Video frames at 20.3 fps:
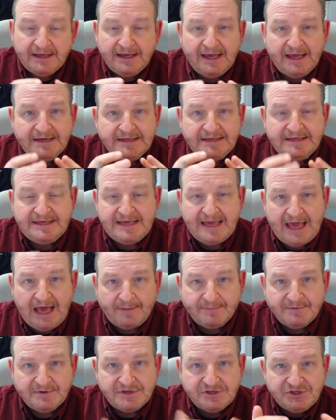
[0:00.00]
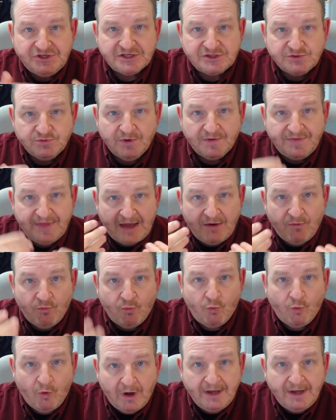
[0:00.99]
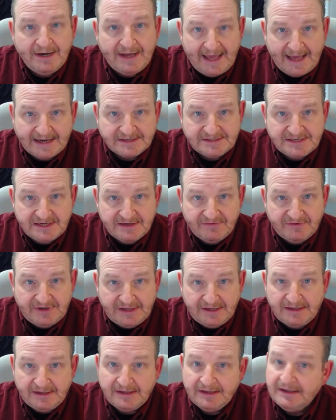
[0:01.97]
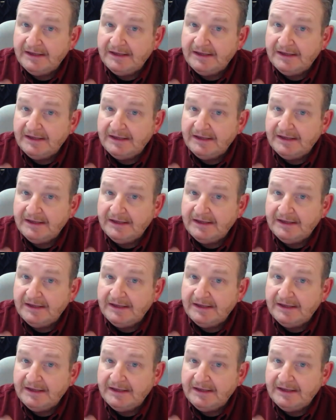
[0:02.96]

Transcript: and kept just with that one activity.